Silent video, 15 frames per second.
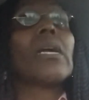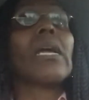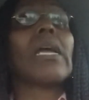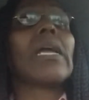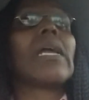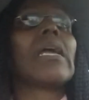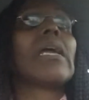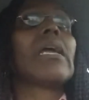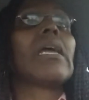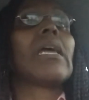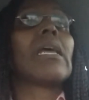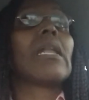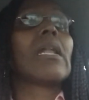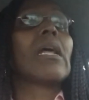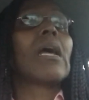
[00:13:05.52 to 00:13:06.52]

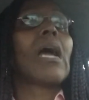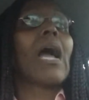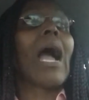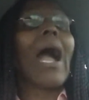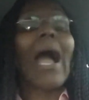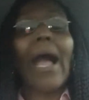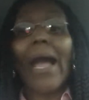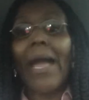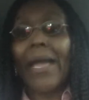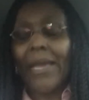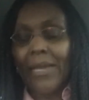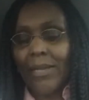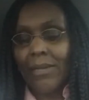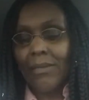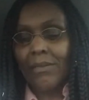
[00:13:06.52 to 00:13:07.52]
And
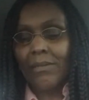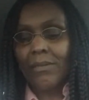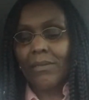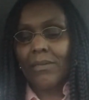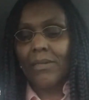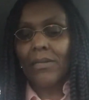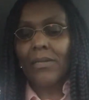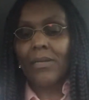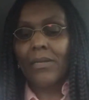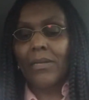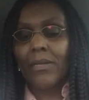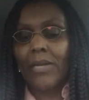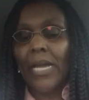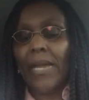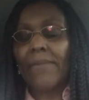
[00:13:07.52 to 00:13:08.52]
I
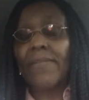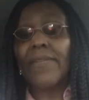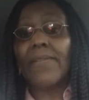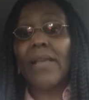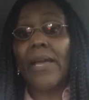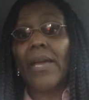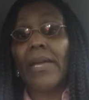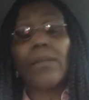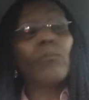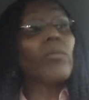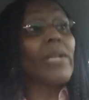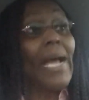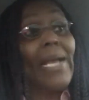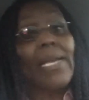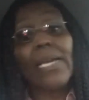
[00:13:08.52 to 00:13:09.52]
have said,
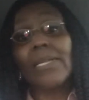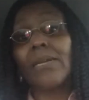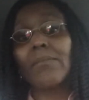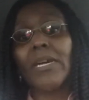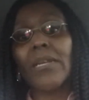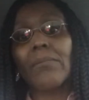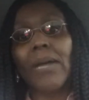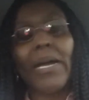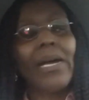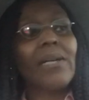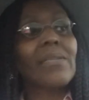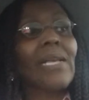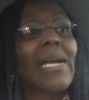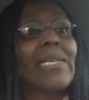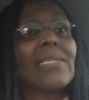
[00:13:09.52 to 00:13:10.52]
when I kicked him out of my
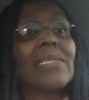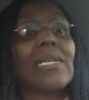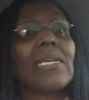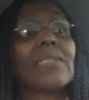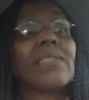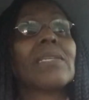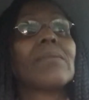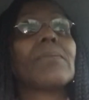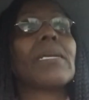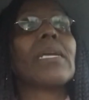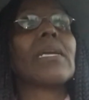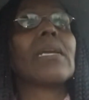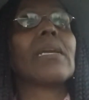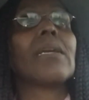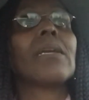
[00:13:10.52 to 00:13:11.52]
house, I said, to
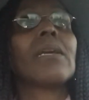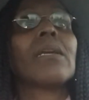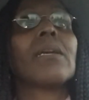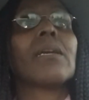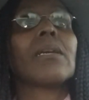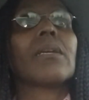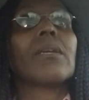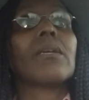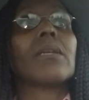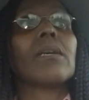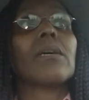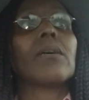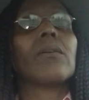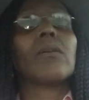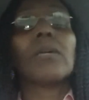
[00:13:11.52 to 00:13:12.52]
me, you
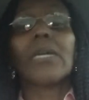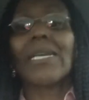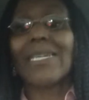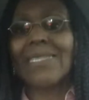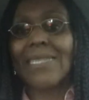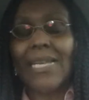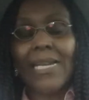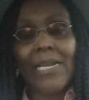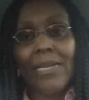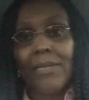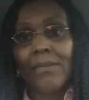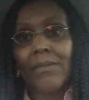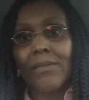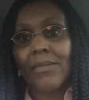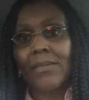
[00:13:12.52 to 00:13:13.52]
know, he's dead.
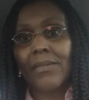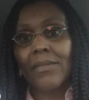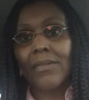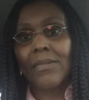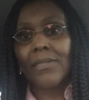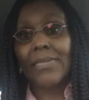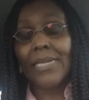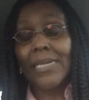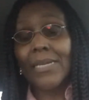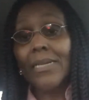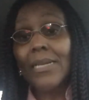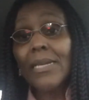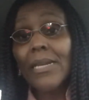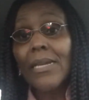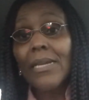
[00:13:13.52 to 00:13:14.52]

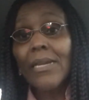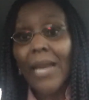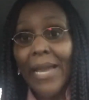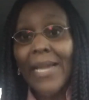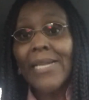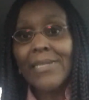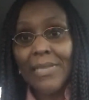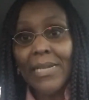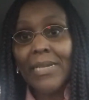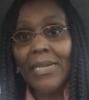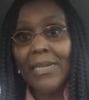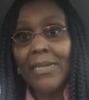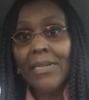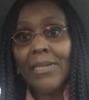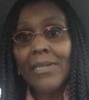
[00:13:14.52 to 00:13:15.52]

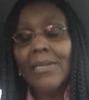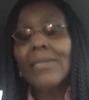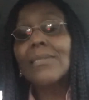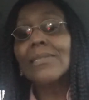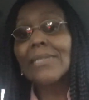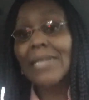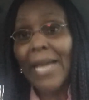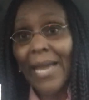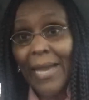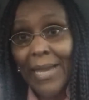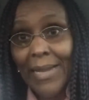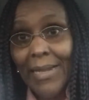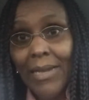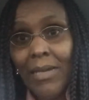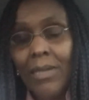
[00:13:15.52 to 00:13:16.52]
D-E-A-D.
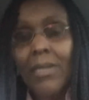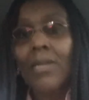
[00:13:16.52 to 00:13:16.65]
Dead.